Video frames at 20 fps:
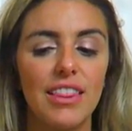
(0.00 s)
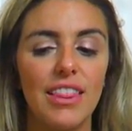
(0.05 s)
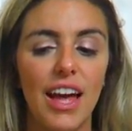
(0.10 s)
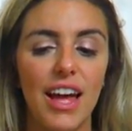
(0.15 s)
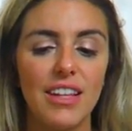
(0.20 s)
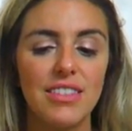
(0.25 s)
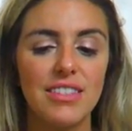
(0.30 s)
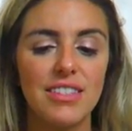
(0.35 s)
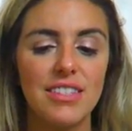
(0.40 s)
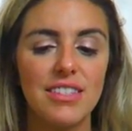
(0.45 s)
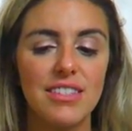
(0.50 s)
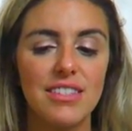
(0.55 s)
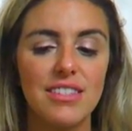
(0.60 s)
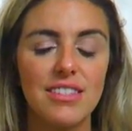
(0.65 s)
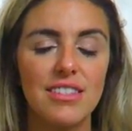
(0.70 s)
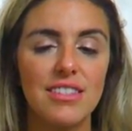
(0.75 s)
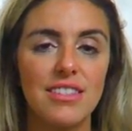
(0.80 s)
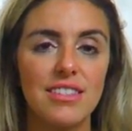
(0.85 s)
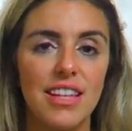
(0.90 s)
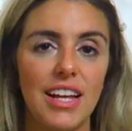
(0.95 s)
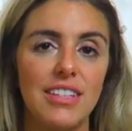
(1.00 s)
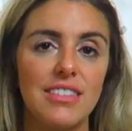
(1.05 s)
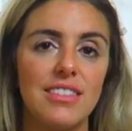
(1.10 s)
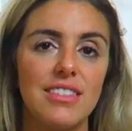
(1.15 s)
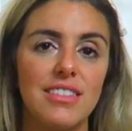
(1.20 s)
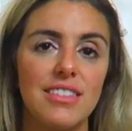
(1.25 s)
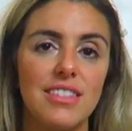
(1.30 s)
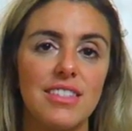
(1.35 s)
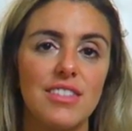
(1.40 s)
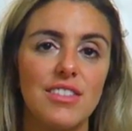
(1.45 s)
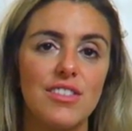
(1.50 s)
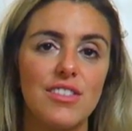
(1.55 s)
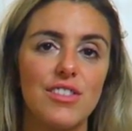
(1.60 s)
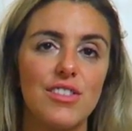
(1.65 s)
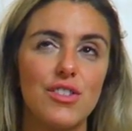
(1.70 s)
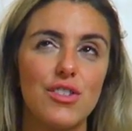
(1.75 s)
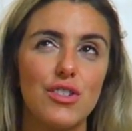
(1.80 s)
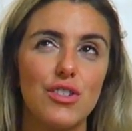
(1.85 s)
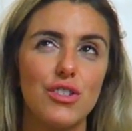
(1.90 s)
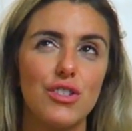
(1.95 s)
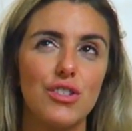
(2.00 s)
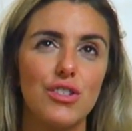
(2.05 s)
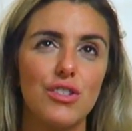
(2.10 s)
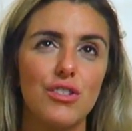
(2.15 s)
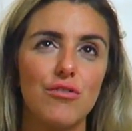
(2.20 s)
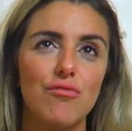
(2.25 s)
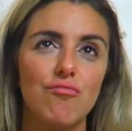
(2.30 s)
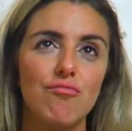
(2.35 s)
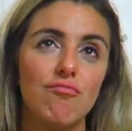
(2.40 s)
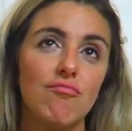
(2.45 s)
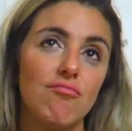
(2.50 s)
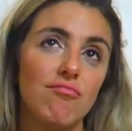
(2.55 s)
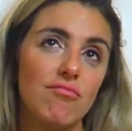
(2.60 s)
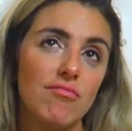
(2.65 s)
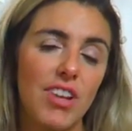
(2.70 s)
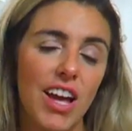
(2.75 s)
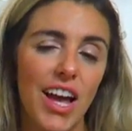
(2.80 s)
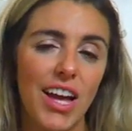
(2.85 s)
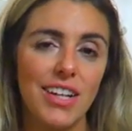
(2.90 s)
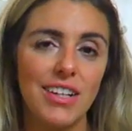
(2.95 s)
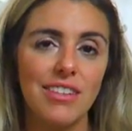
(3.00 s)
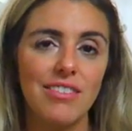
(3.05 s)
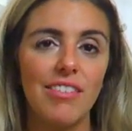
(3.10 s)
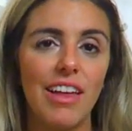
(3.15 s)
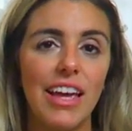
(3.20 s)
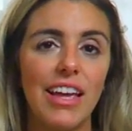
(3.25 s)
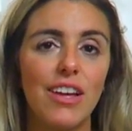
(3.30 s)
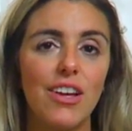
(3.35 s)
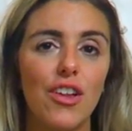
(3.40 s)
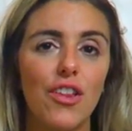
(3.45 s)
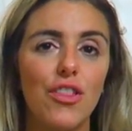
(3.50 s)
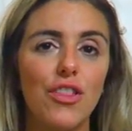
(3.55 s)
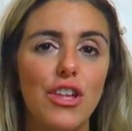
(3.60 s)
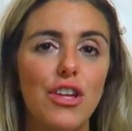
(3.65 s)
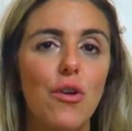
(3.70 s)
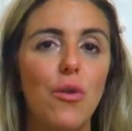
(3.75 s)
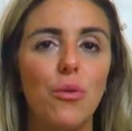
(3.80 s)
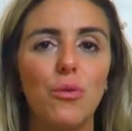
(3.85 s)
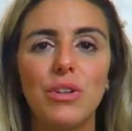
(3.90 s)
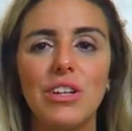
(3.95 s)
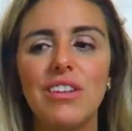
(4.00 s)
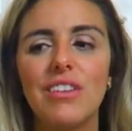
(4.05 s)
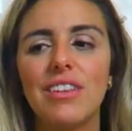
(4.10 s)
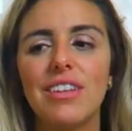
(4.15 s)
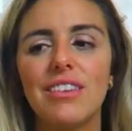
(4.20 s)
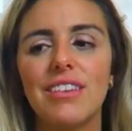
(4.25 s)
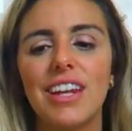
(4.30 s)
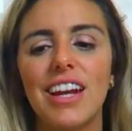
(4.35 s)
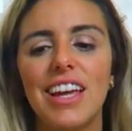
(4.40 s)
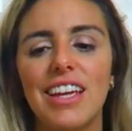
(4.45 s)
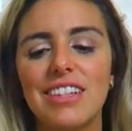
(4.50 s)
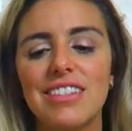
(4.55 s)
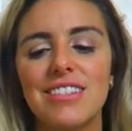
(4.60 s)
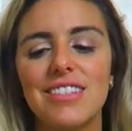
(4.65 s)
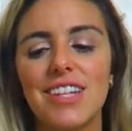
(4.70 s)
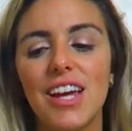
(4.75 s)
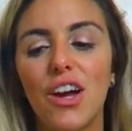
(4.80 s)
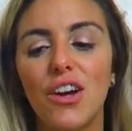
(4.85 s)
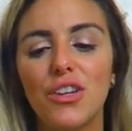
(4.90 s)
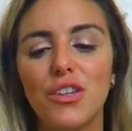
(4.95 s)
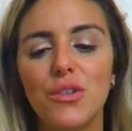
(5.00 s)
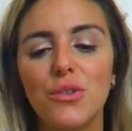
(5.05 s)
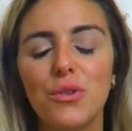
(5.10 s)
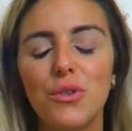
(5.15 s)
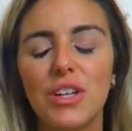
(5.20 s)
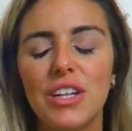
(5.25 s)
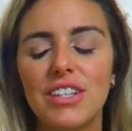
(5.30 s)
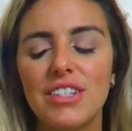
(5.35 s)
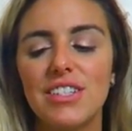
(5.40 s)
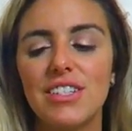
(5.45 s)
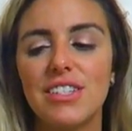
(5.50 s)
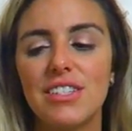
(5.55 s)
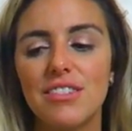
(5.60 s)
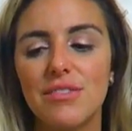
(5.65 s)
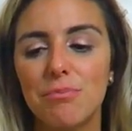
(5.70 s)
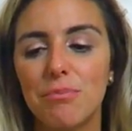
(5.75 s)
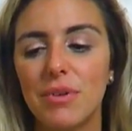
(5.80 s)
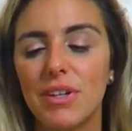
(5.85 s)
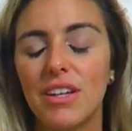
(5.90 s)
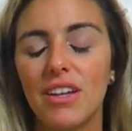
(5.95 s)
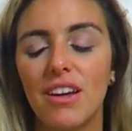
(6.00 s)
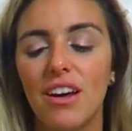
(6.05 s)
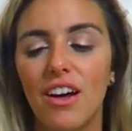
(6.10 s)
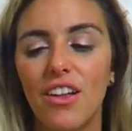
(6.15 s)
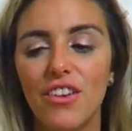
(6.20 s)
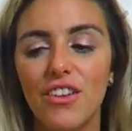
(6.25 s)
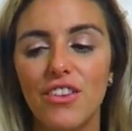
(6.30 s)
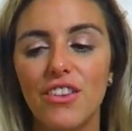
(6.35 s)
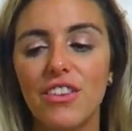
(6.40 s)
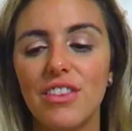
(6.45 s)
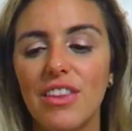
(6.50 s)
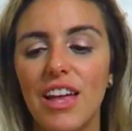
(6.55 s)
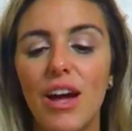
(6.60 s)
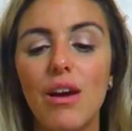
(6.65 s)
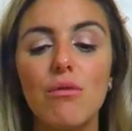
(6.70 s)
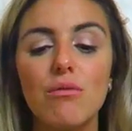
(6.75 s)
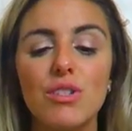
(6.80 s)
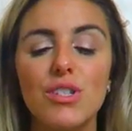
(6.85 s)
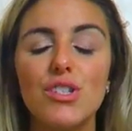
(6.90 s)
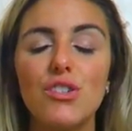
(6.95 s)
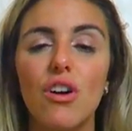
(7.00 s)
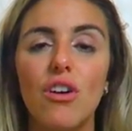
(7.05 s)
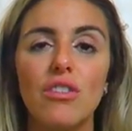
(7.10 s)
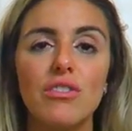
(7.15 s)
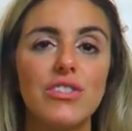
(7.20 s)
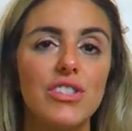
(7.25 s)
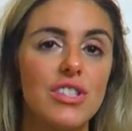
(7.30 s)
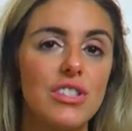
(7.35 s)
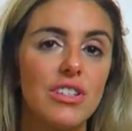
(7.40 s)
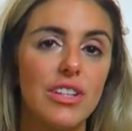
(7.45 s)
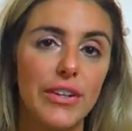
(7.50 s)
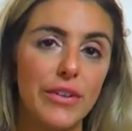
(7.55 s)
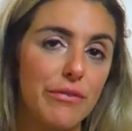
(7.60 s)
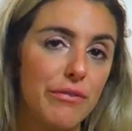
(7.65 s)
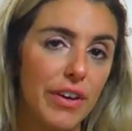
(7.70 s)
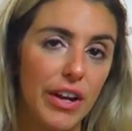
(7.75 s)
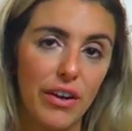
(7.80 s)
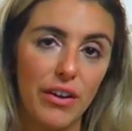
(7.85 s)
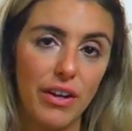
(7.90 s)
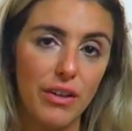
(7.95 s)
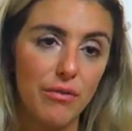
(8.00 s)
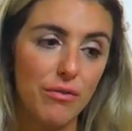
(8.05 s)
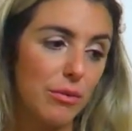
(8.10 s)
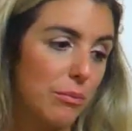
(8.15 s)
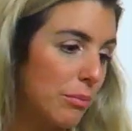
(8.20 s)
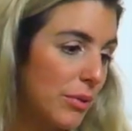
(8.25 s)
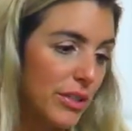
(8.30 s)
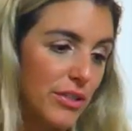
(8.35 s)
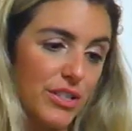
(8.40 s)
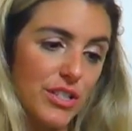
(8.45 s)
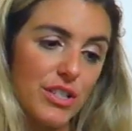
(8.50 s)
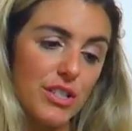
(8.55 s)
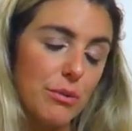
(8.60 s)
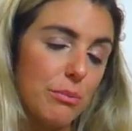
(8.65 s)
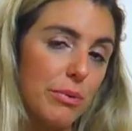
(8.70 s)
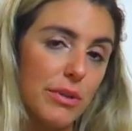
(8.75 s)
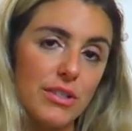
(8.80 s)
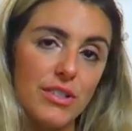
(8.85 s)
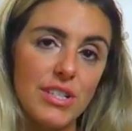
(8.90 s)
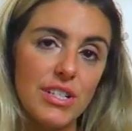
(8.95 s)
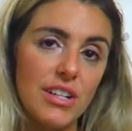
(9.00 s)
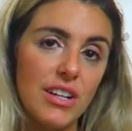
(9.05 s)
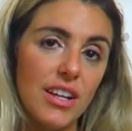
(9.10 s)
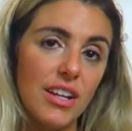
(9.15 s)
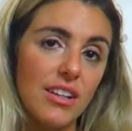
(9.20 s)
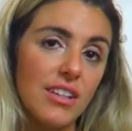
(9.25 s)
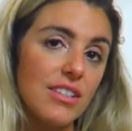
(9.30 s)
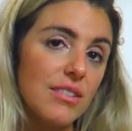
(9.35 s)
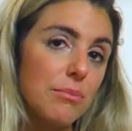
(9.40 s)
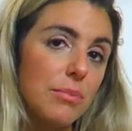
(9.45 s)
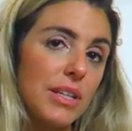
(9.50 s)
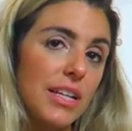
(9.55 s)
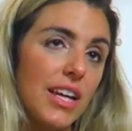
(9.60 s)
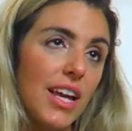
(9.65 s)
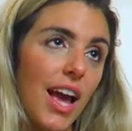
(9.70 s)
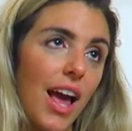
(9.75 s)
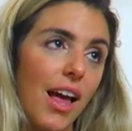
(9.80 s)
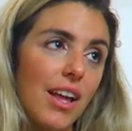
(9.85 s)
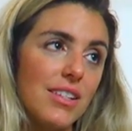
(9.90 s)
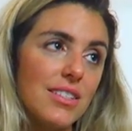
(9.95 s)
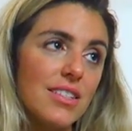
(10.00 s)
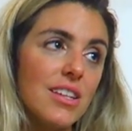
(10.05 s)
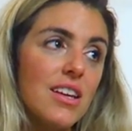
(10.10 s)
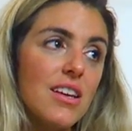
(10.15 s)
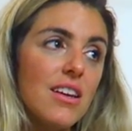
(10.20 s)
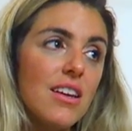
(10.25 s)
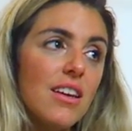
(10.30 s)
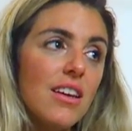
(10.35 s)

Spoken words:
that's kind of like the only thing that I can tell you that is, but other than that, results can vary from person to person. It can be as